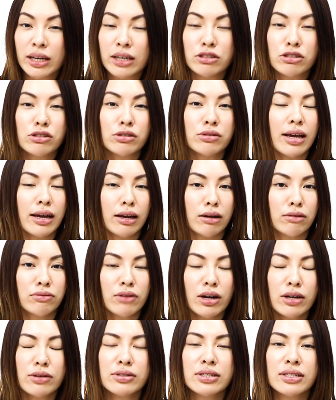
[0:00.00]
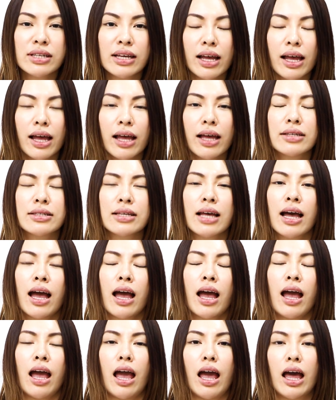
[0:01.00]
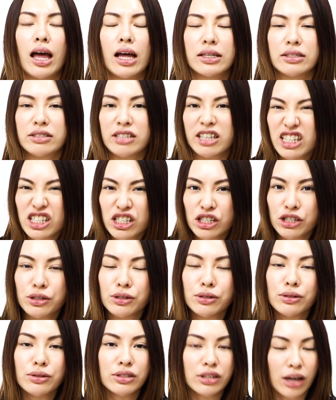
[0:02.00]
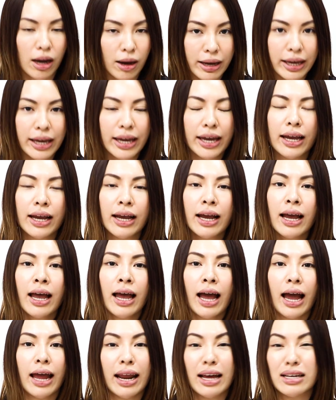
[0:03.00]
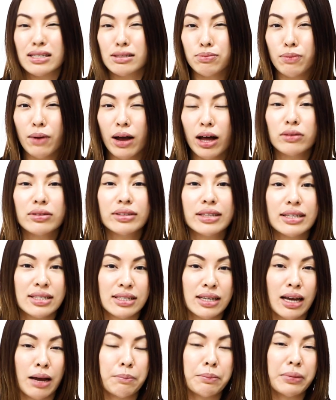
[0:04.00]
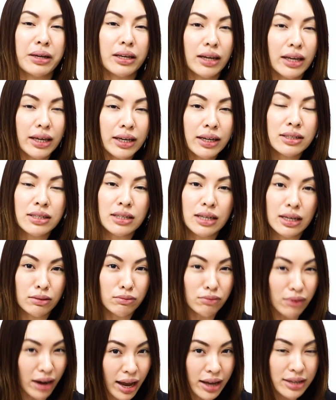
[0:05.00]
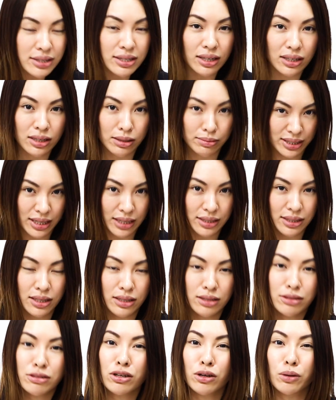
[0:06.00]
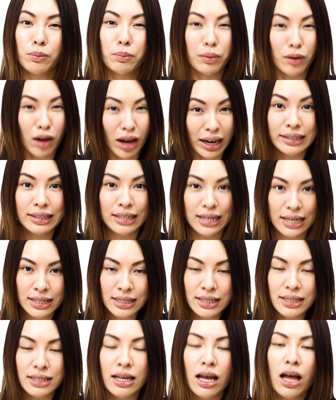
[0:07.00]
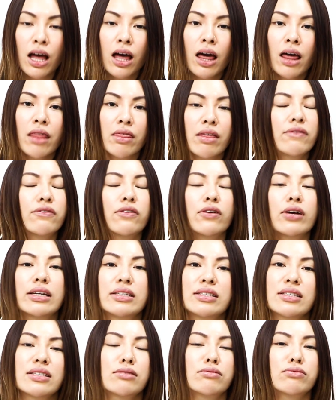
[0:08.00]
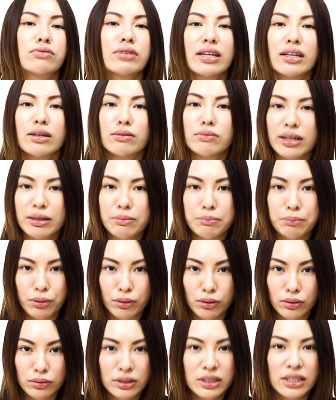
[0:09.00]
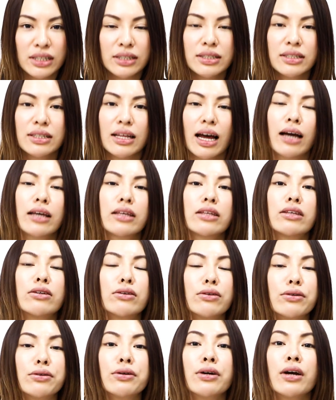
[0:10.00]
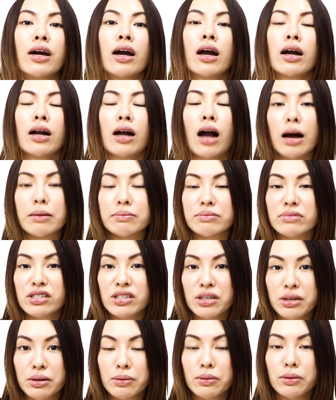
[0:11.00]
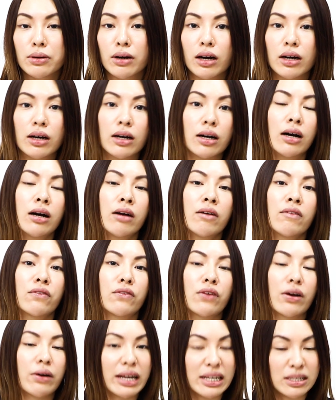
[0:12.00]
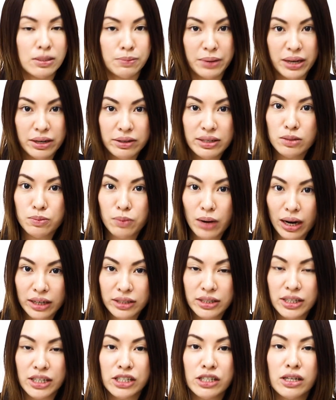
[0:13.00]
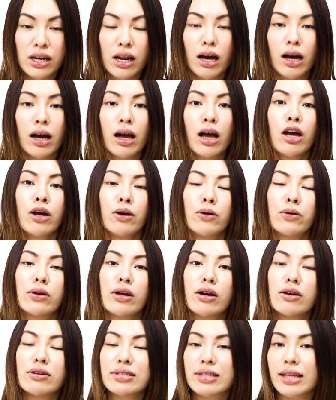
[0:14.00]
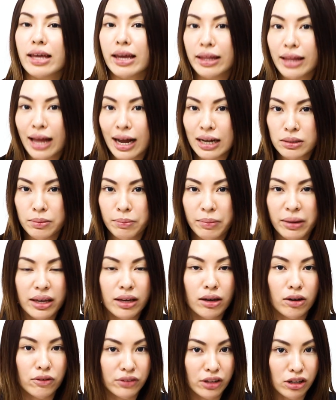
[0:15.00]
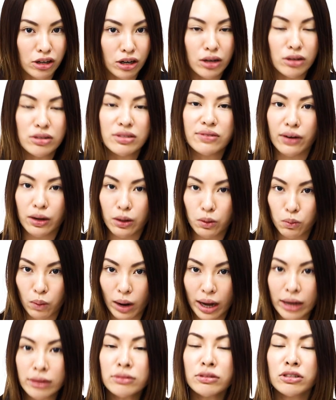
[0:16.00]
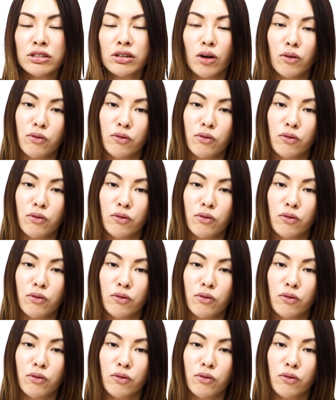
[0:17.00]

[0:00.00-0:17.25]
into necrosis and tissue dying, and as well this can be linked in rare circumstances to blindness. Therefore, it is really important that you come to a very experienced practitioner who knows the anatomy of the nose very well to